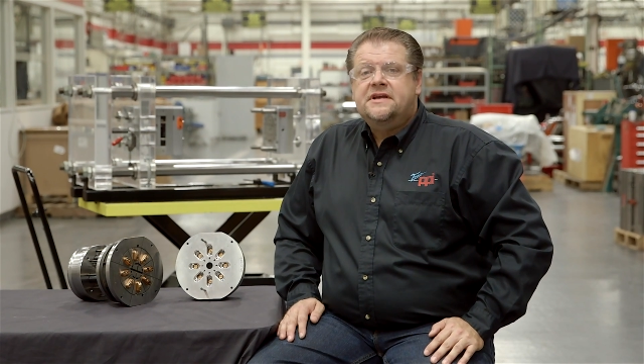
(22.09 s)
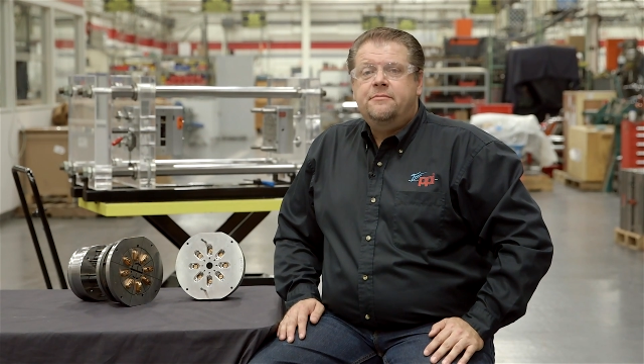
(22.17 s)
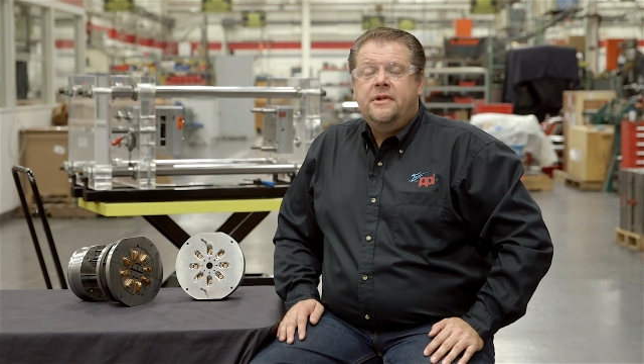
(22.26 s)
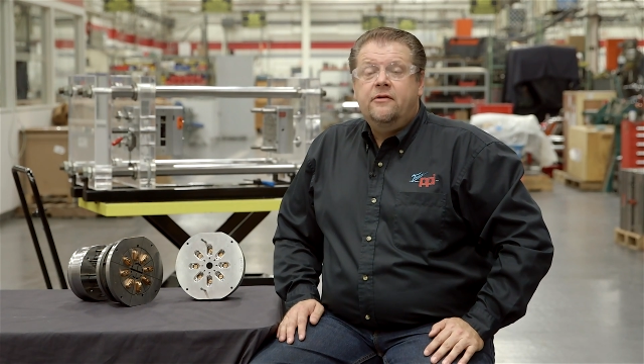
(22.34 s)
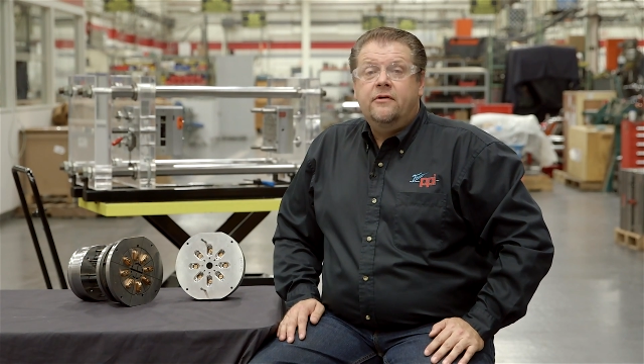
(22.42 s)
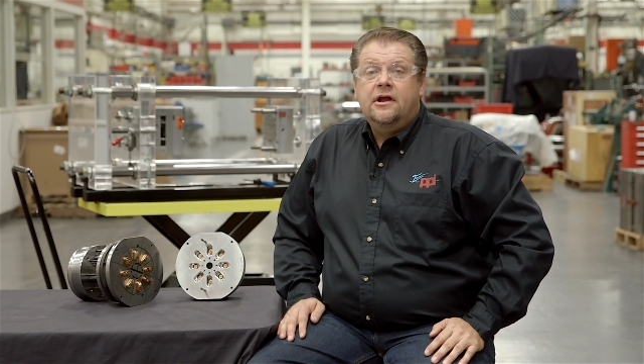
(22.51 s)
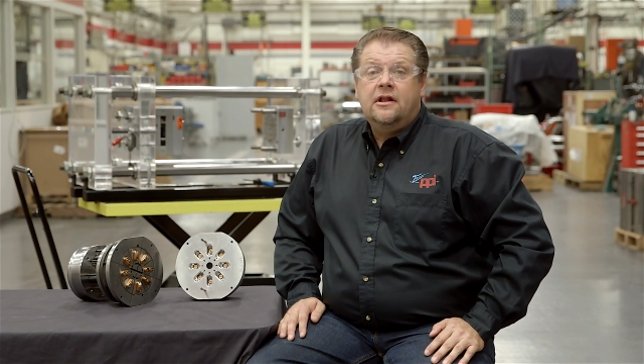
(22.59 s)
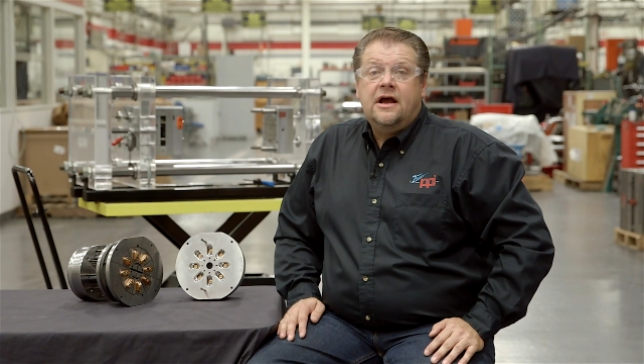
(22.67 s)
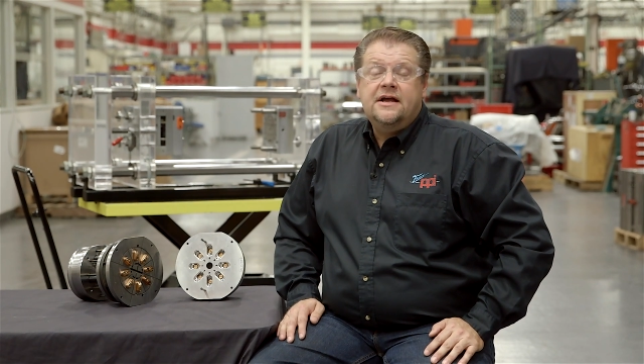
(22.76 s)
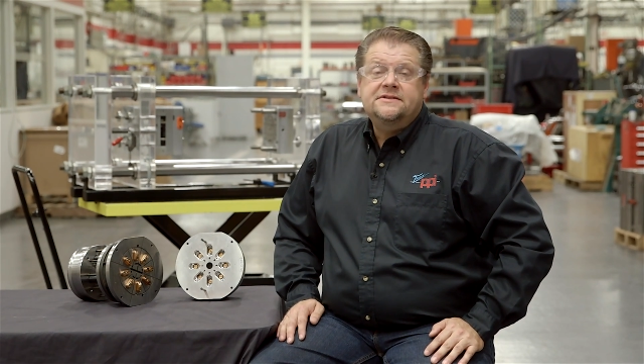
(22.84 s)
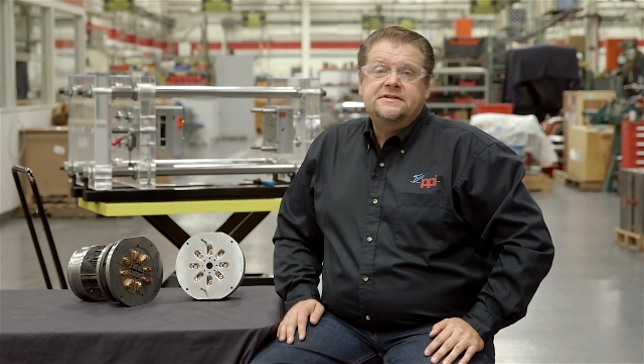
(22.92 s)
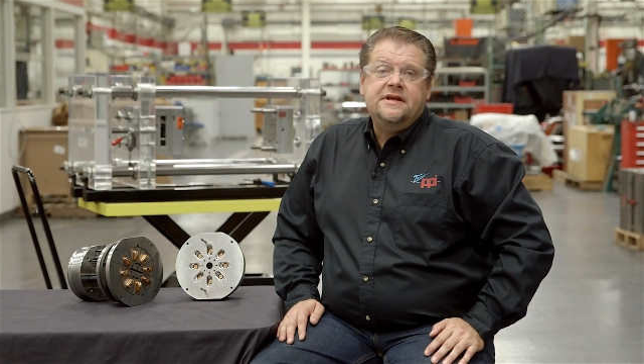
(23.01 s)
can be
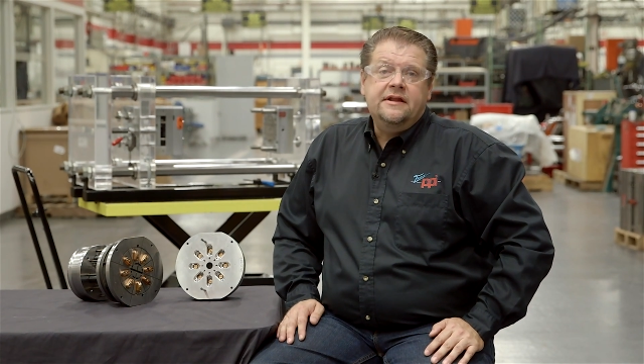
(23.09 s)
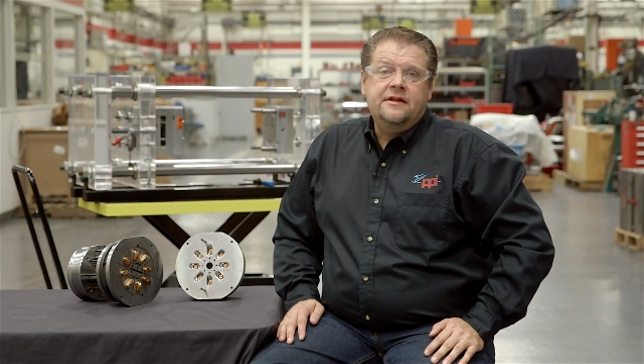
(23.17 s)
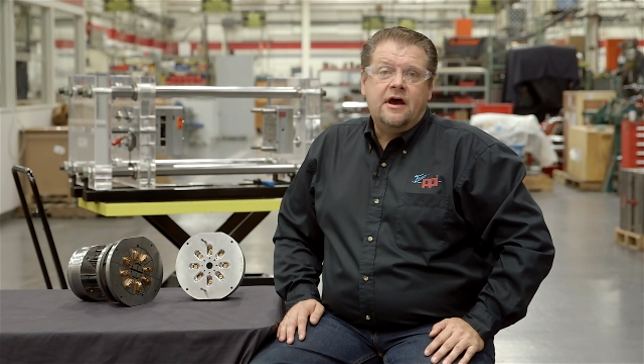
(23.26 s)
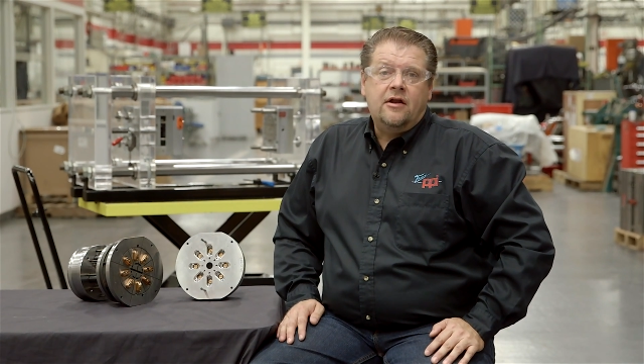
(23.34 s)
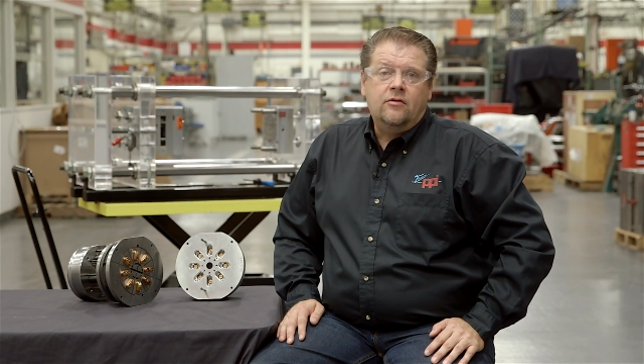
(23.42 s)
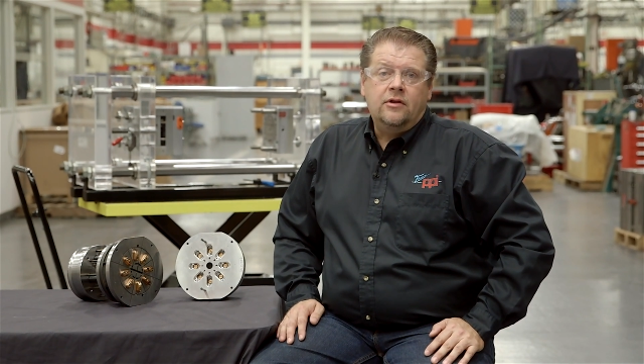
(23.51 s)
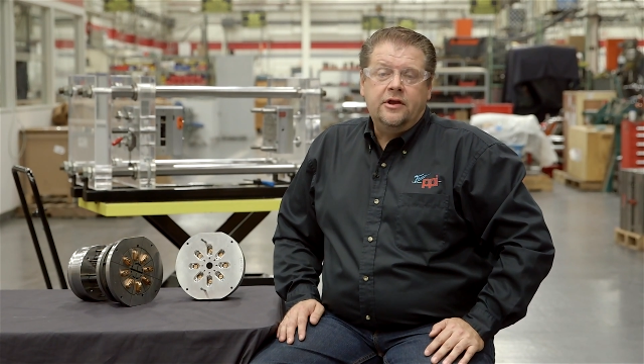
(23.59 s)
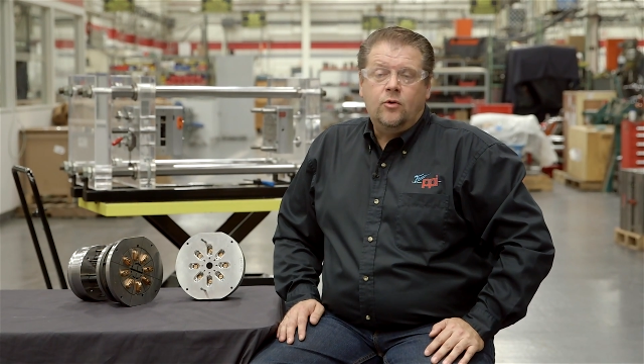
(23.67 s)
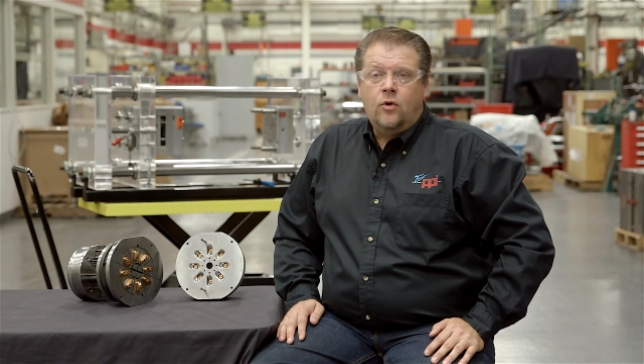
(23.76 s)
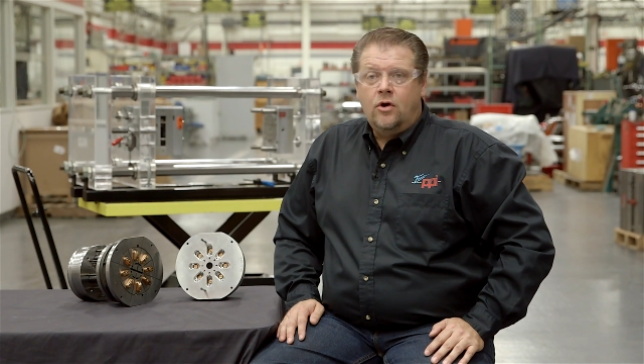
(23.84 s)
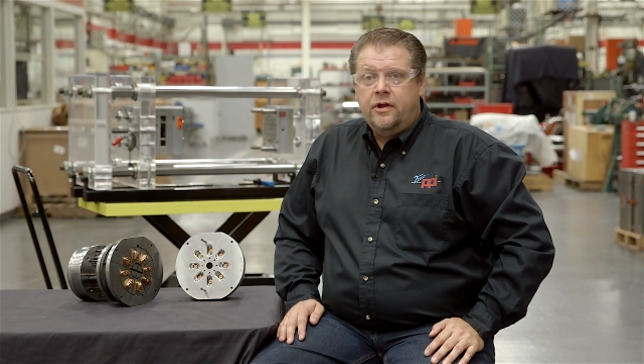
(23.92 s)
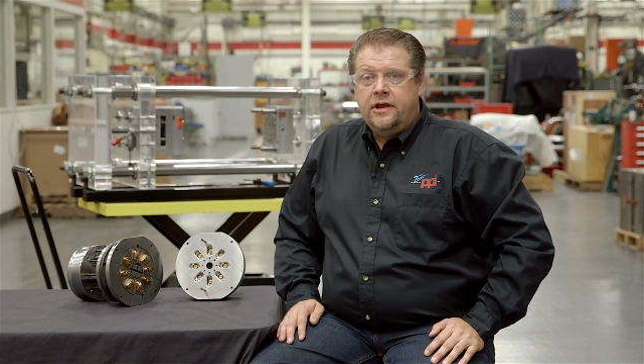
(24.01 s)
realized in not only
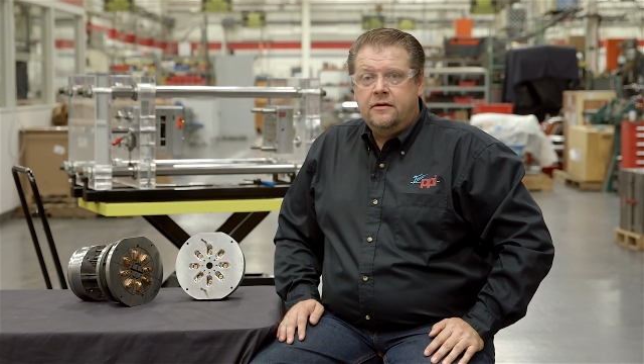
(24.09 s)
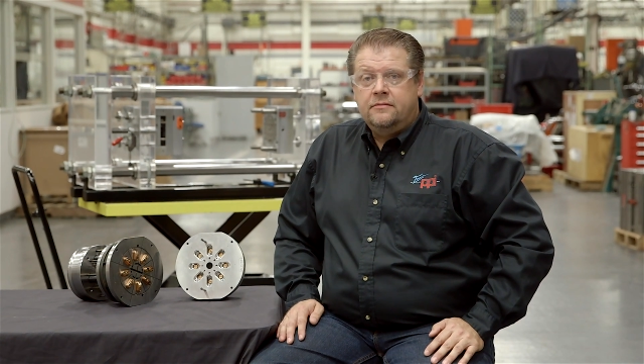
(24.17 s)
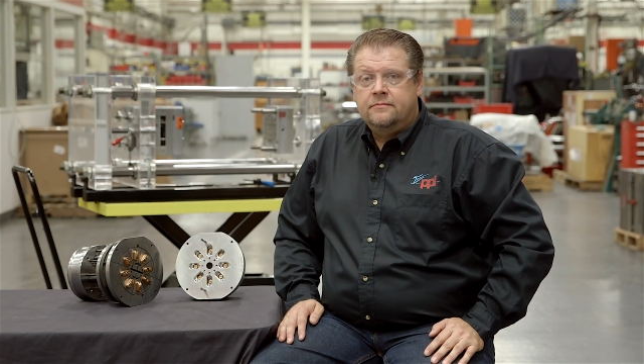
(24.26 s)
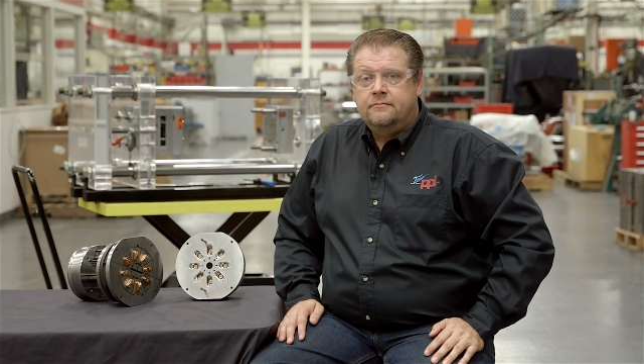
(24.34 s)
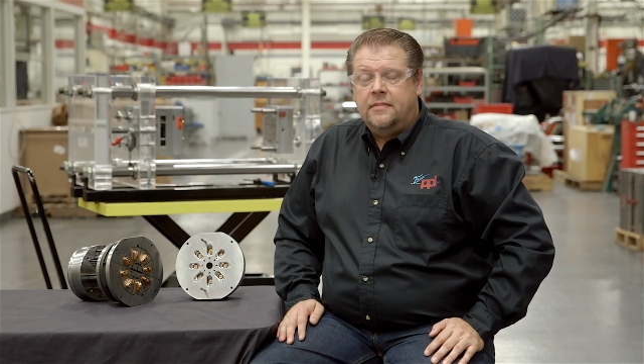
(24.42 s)
quoting,